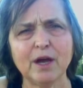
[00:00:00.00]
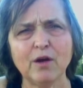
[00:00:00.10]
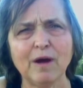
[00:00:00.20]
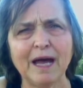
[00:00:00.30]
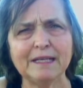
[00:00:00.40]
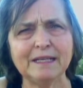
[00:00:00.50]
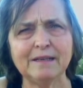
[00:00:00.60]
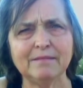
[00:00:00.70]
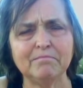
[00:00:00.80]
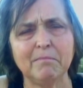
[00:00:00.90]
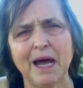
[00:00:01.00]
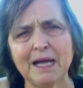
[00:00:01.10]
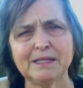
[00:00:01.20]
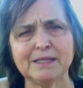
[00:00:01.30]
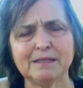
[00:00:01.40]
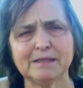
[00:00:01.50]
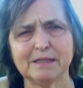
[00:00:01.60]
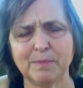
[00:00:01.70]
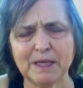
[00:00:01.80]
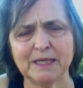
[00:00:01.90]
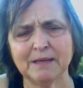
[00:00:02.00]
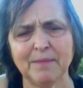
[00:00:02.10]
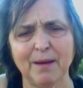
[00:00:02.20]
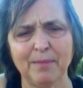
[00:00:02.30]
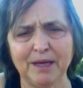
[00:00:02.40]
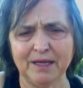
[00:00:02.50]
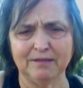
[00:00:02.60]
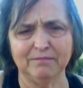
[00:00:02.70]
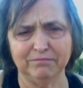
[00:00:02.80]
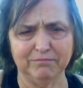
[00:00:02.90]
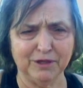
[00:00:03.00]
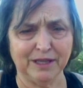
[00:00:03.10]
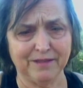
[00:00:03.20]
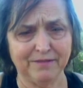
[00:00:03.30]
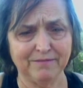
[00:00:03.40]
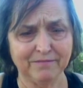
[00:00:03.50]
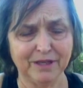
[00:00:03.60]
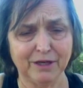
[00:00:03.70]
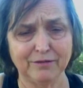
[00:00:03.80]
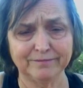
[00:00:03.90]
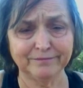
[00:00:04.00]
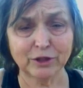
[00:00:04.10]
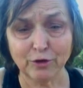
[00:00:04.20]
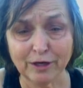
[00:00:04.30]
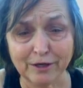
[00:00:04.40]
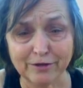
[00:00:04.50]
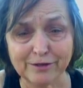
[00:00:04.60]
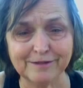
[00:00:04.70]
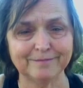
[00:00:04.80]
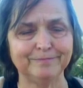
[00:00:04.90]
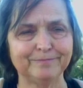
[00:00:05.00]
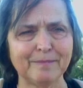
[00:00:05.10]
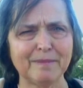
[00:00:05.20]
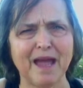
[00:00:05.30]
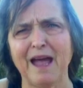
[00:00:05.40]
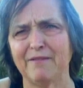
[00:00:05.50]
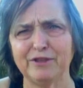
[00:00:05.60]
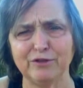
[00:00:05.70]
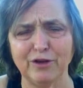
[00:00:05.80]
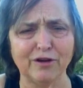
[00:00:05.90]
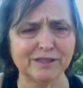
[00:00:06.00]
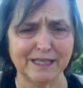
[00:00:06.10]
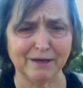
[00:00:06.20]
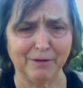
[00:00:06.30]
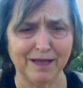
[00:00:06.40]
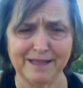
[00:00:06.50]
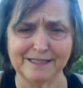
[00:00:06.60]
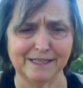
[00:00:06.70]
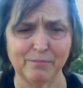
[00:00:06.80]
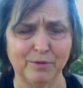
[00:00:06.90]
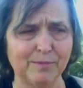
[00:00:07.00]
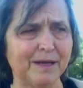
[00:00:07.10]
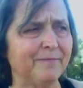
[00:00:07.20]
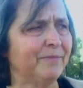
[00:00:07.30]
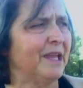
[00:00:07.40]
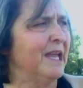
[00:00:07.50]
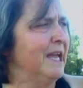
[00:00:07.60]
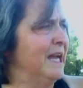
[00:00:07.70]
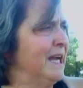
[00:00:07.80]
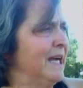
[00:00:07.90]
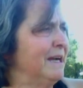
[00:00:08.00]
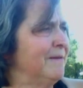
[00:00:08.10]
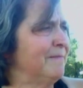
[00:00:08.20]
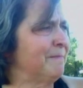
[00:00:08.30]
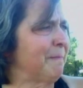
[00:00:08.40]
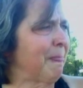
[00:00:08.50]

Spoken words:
though I didn't mind spending my bed with, critters, I have 2 dogs anyway, they sleep with me. I